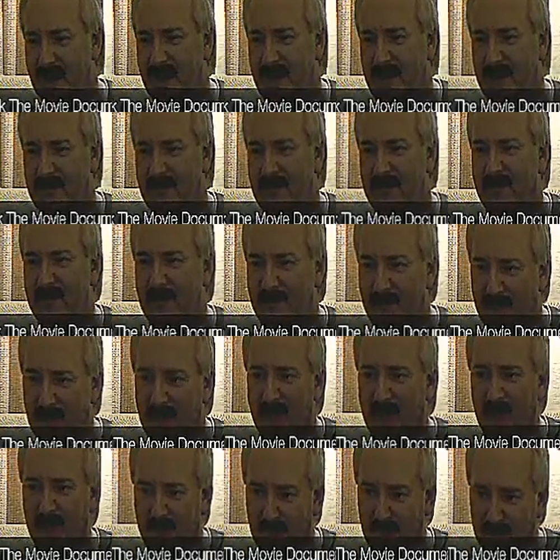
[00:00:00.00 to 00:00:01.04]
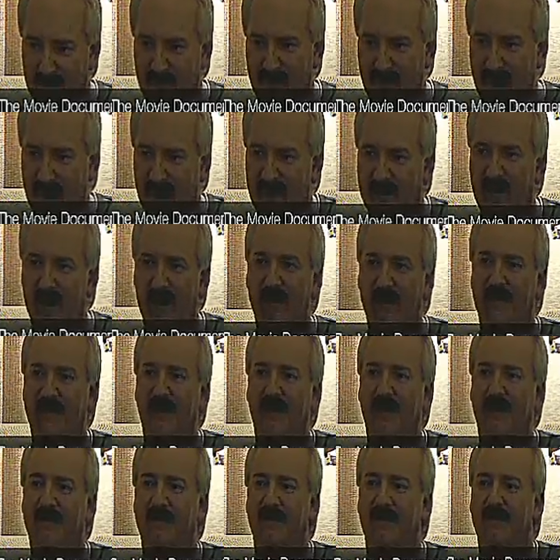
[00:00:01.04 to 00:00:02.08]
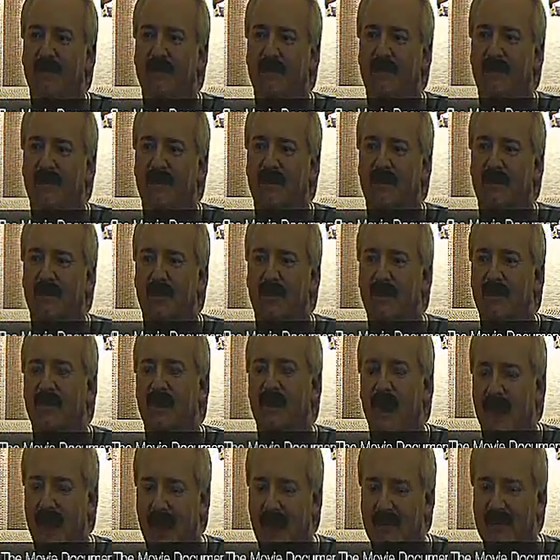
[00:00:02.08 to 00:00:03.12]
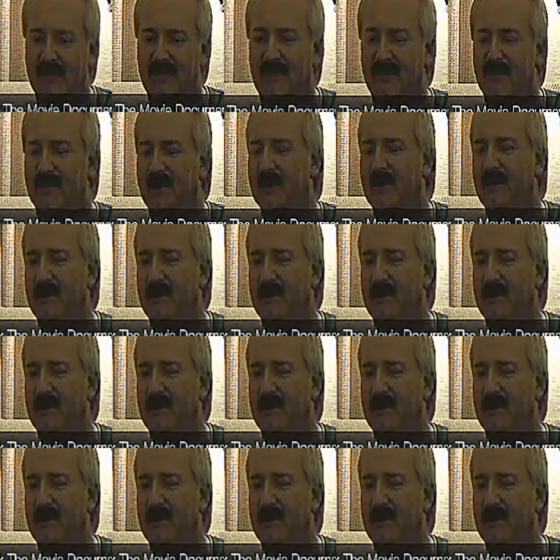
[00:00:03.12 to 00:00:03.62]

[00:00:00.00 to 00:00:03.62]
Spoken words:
and thousands of people who have had contact, who have asked